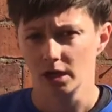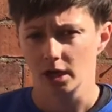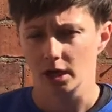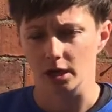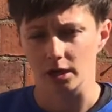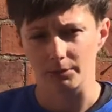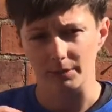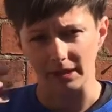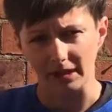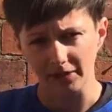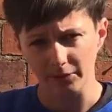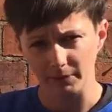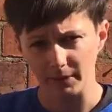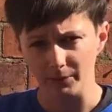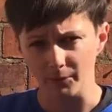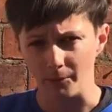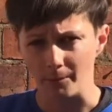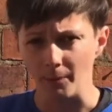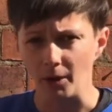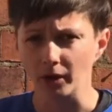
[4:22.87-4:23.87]
be a little bit more
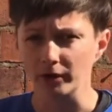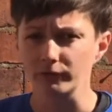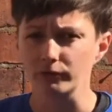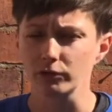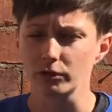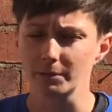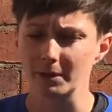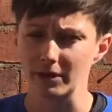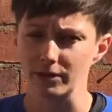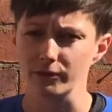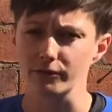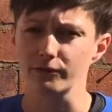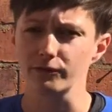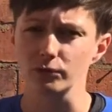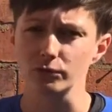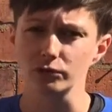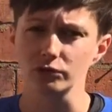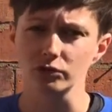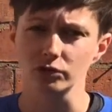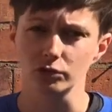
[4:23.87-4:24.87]
mindful about the
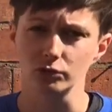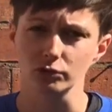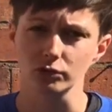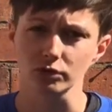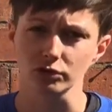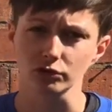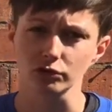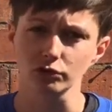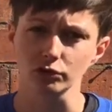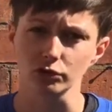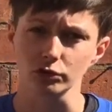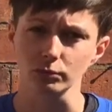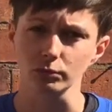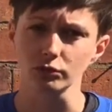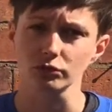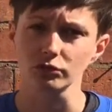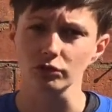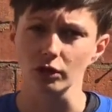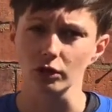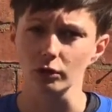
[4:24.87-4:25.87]
foods that you consume.
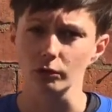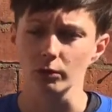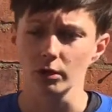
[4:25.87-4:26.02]
So